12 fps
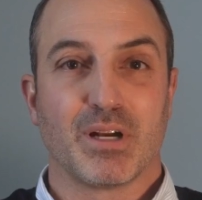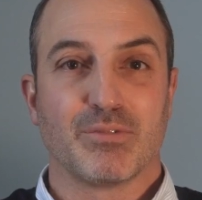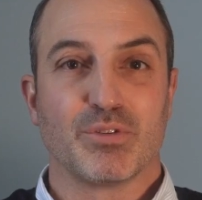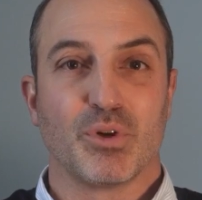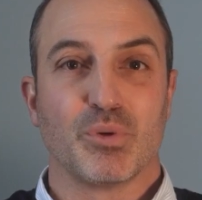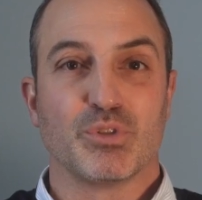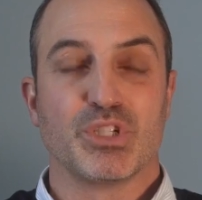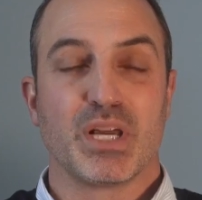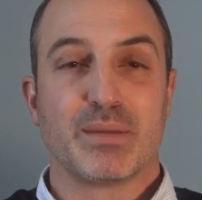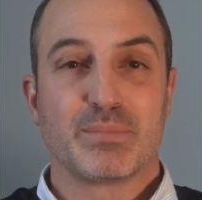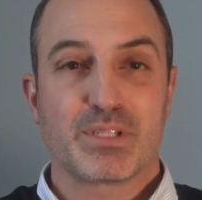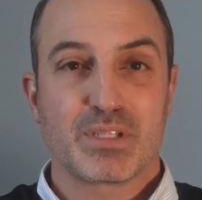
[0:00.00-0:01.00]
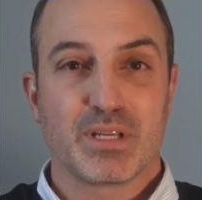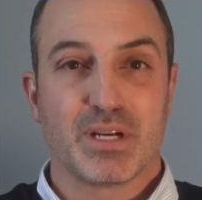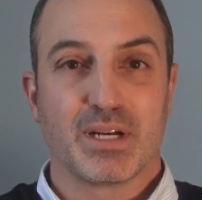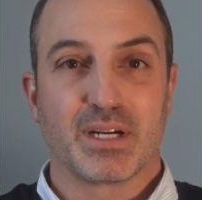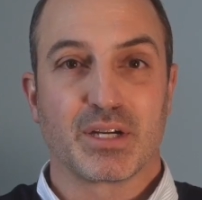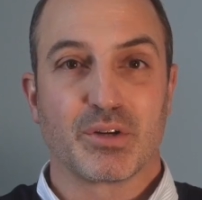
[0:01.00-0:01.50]
I've known James
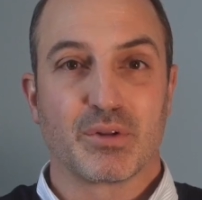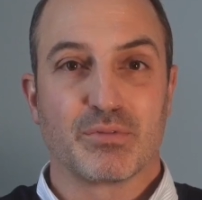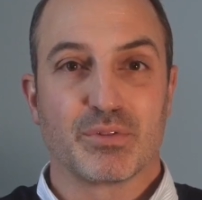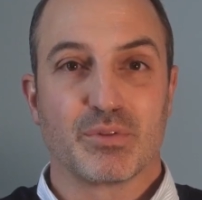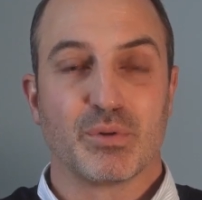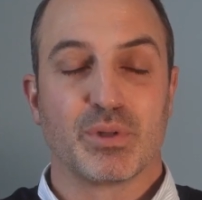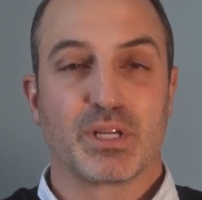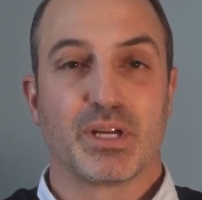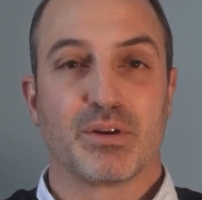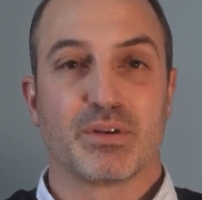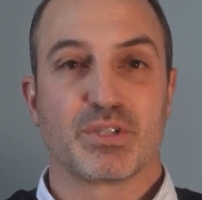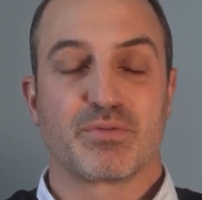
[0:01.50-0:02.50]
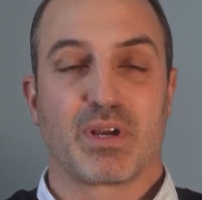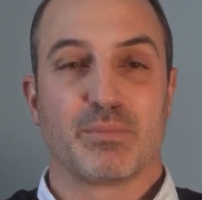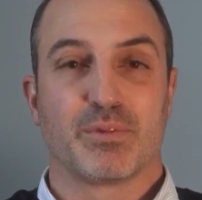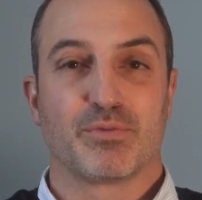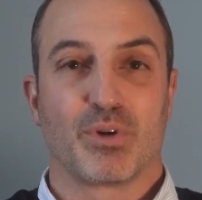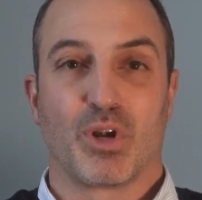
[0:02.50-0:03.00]
uh, Griffith Dueling here and his
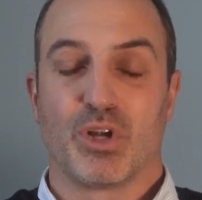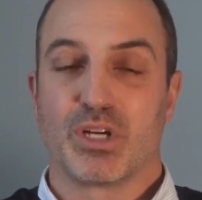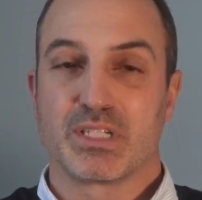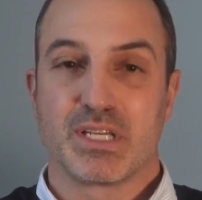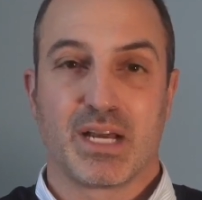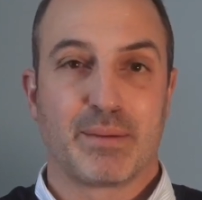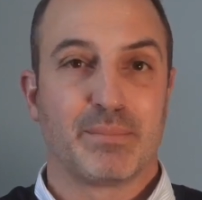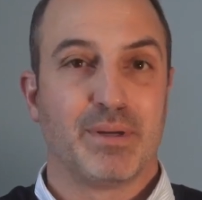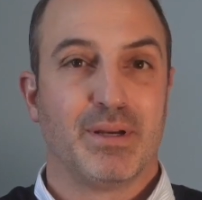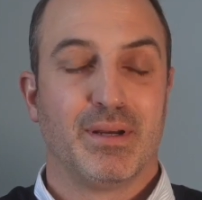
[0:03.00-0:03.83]
family for a long time.